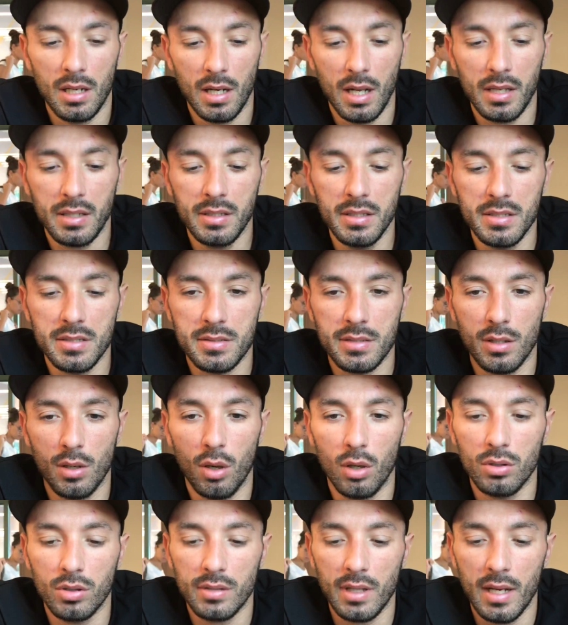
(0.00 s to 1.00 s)
like this
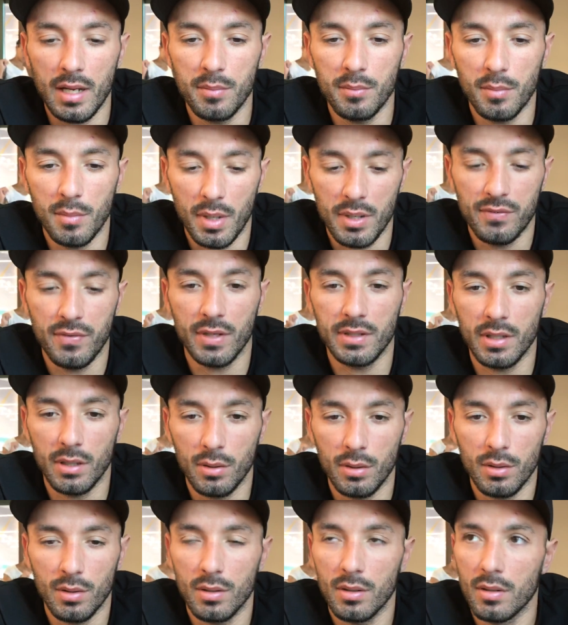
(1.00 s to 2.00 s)
all the time. My
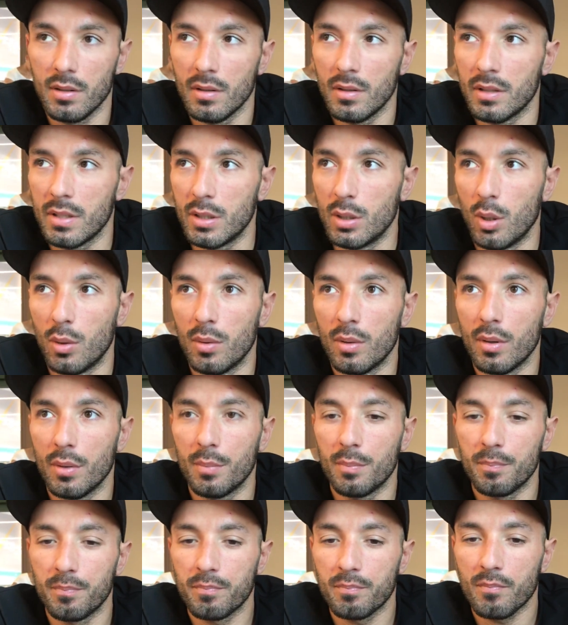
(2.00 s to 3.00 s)
father, you know,
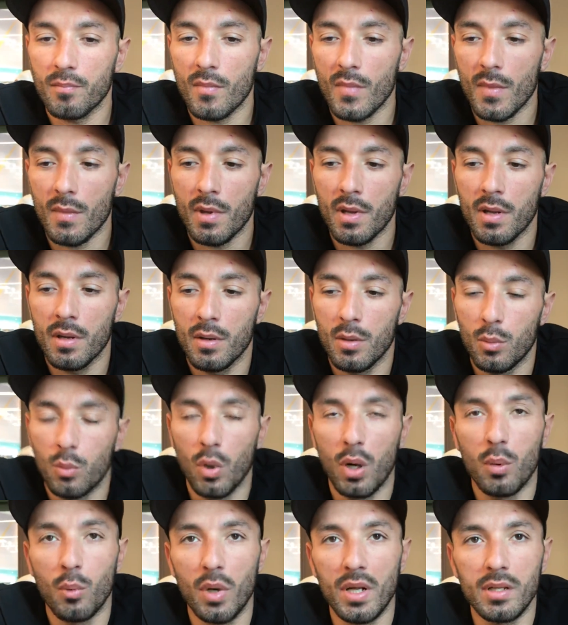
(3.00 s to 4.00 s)

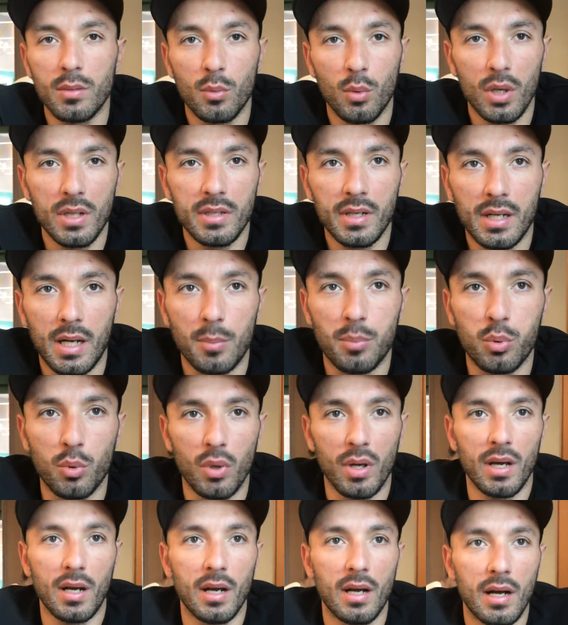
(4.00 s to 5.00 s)
when the
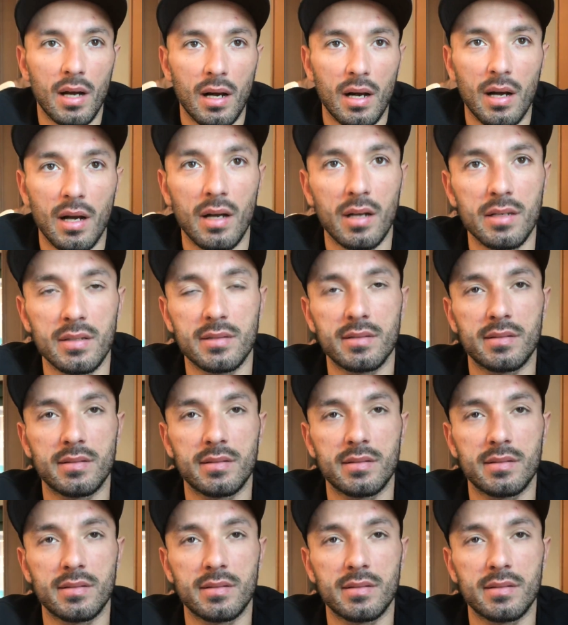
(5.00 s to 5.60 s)
capoeira